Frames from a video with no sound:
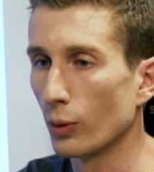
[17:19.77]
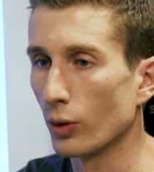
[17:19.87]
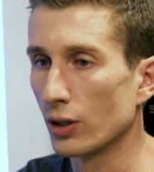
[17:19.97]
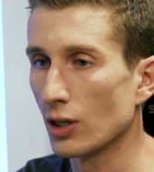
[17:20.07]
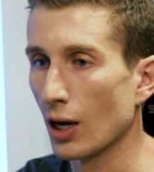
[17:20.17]

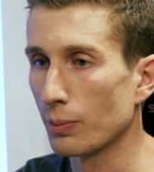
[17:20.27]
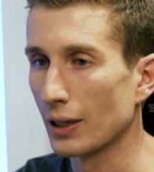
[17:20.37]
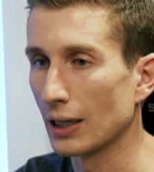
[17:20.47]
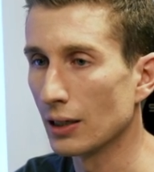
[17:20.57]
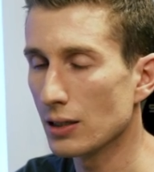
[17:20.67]
want to type
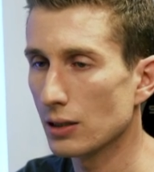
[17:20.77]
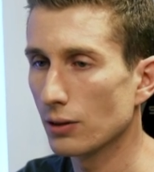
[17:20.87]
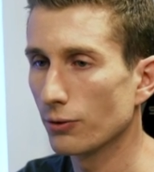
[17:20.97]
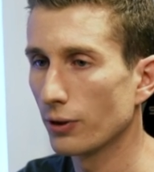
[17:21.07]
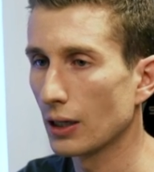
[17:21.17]
int
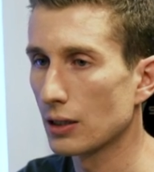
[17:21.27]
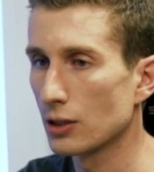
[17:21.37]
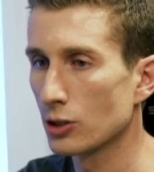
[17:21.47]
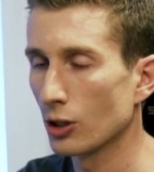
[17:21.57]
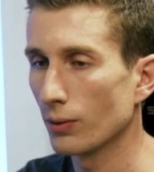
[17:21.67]
for
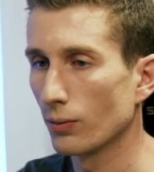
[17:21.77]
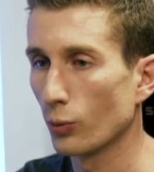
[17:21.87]
integer.